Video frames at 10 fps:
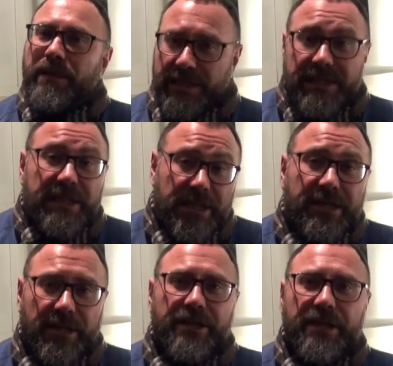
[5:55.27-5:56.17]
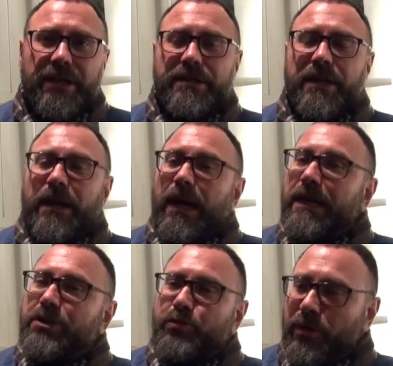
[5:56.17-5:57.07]
easily 10 years,
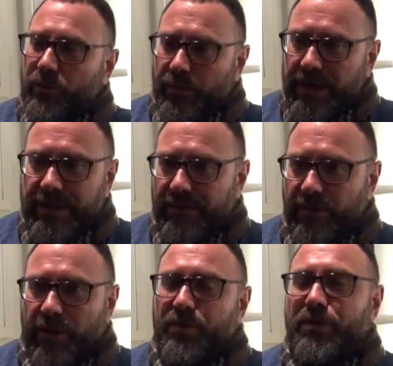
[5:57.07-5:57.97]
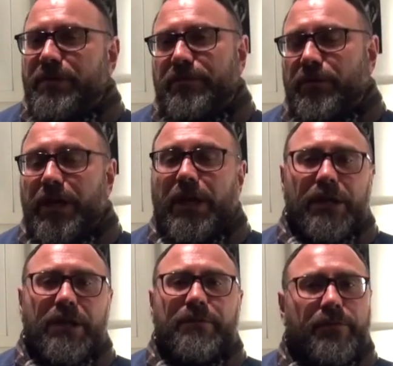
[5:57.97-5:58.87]
and it will really develop beautifully.
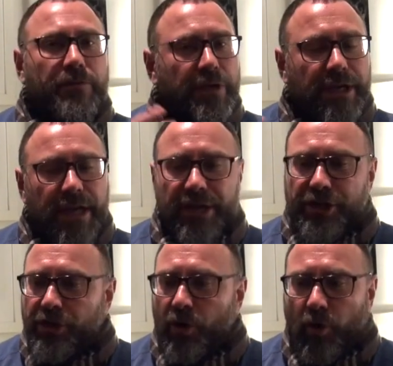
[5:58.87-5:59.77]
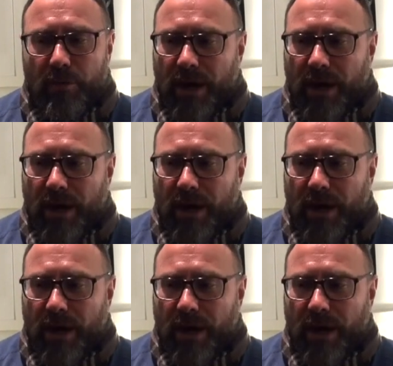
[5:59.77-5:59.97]
It's fully aged in oak